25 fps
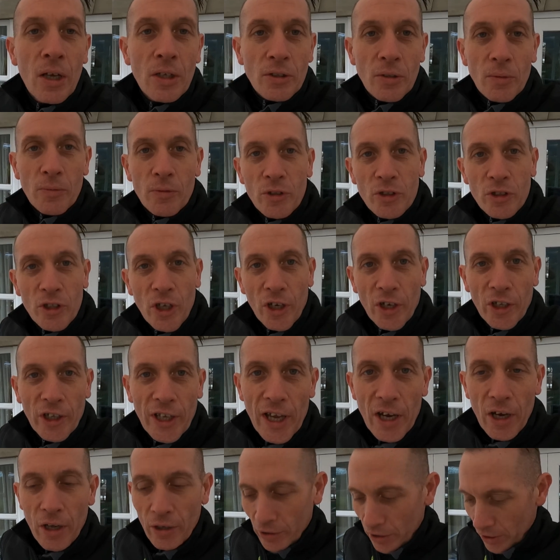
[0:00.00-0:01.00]
So I'm just gonna
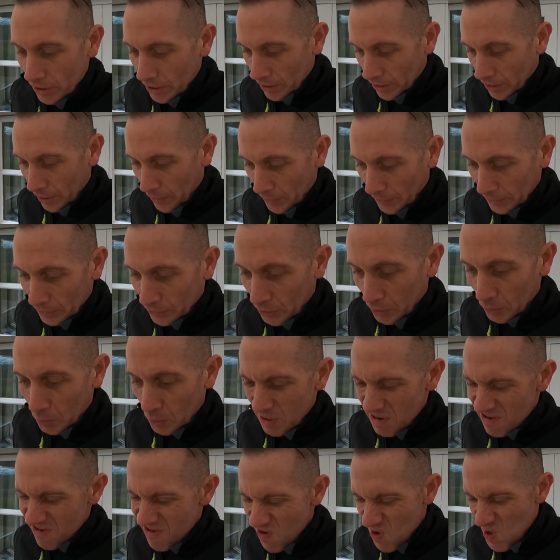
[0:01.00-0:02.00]
get on, I think
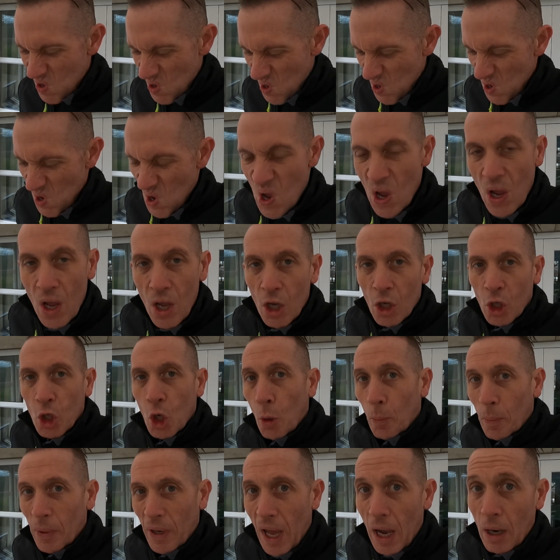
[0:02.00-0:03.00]
do a
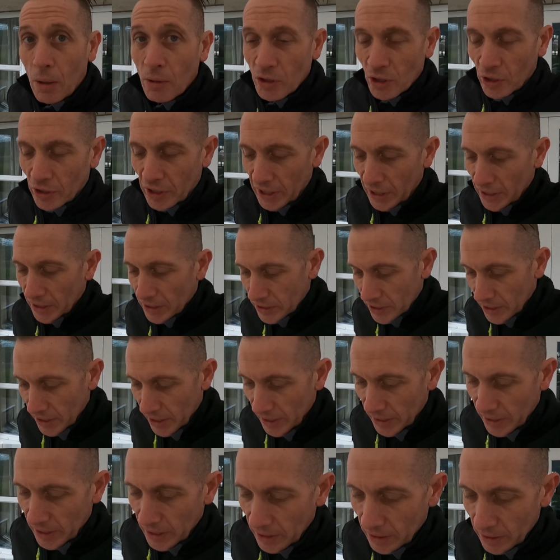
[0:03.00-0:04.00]
couple hours on here
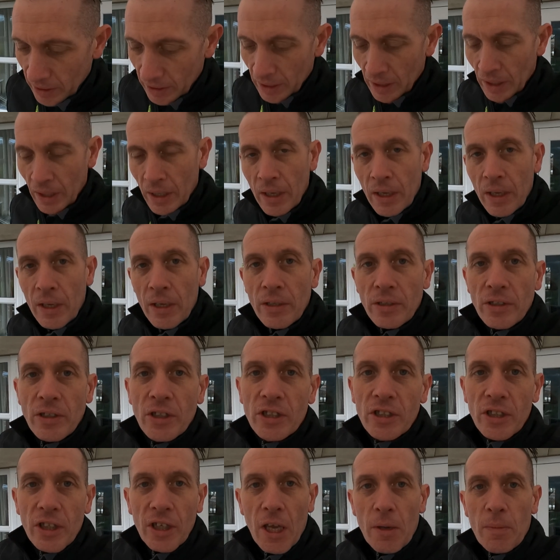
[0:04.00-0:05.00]
today,
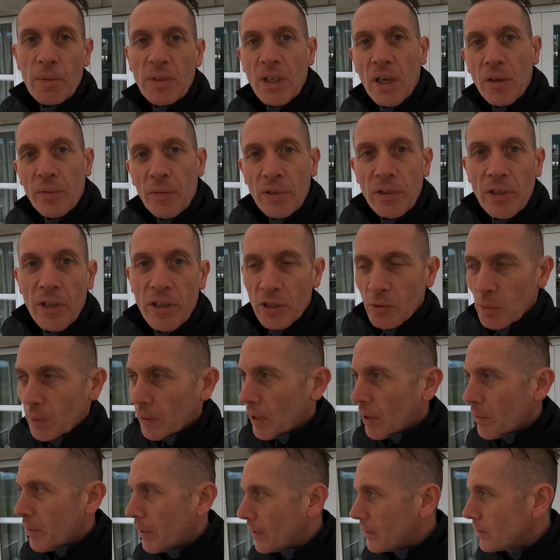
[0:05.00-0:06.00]
just to get myself into the
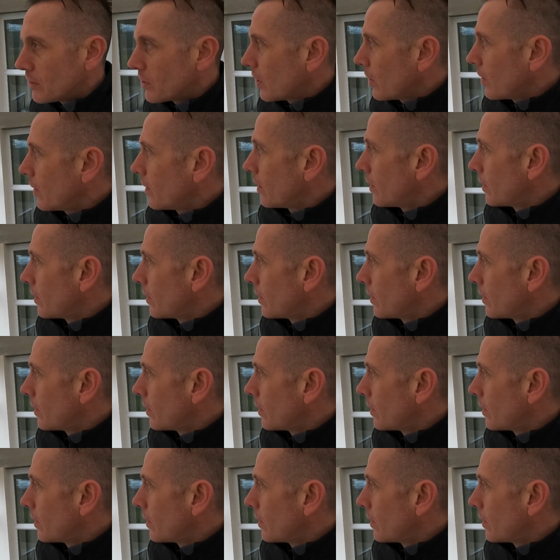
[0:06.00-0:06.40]
swing of things.